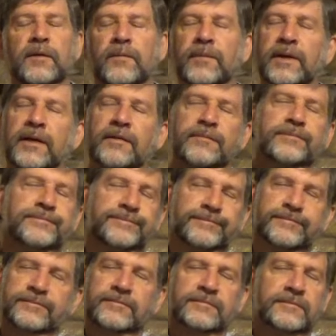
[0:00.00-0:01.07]
Well,
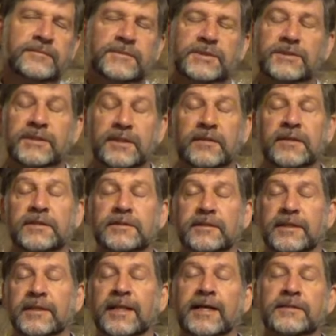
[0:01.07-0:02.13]

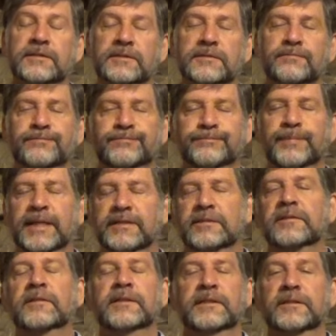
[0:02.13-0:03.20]
seriously, that's
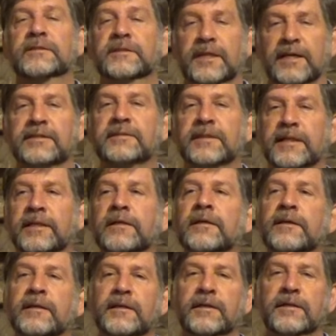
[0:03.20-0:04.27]
basically disgusting,
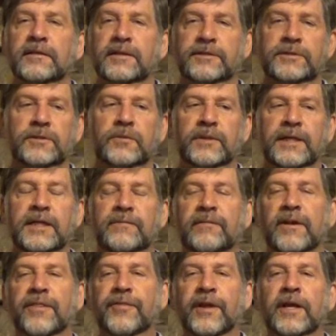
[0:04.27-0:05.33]
that you would even
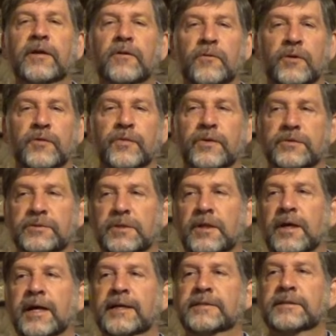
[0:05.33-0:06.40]
think along those
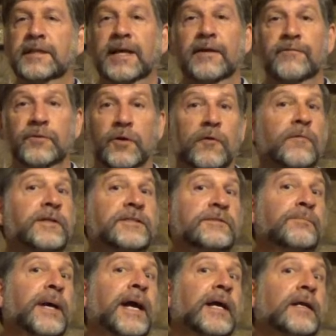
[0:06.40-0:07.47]
lines and have no
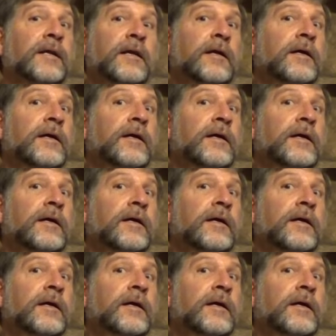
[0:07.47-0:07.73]
respect